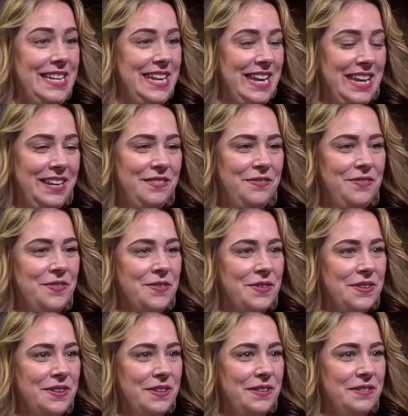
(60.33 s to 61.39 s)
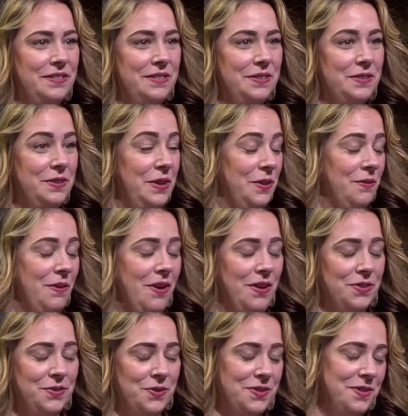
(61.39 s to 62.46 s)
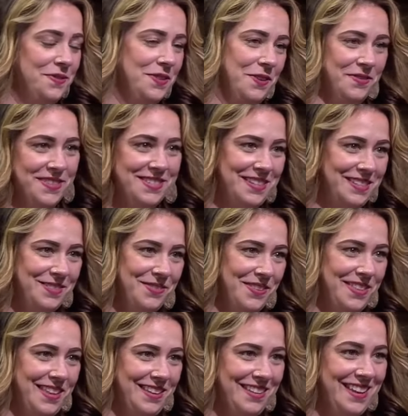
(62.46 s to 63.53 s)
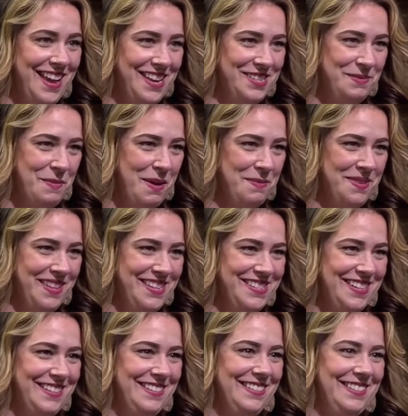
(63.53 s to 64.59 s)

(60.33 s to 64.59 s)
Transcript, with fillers: need for you know all sorts of services for the aging population.